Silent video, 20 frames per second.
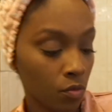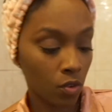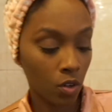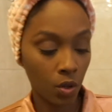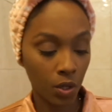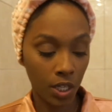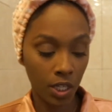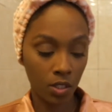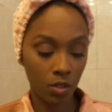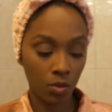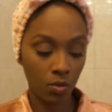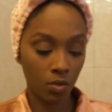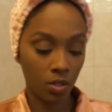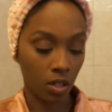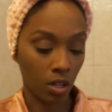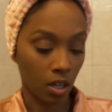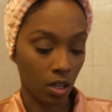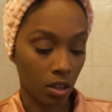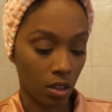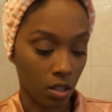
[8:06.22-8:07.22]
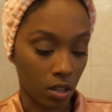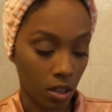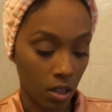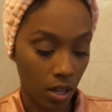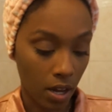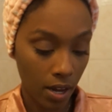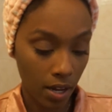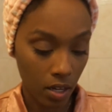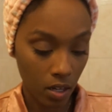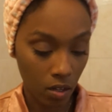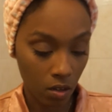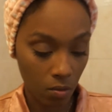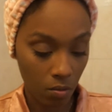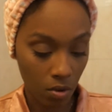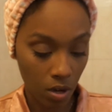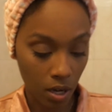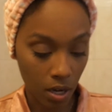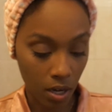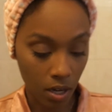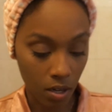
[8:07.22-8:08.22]
going to take the lighter
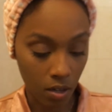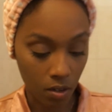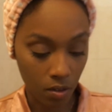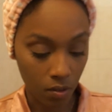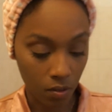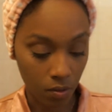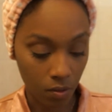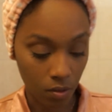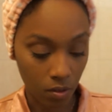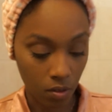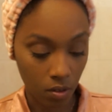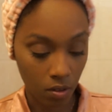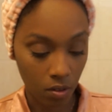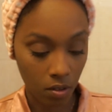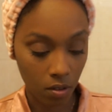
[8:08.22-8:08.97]
brown,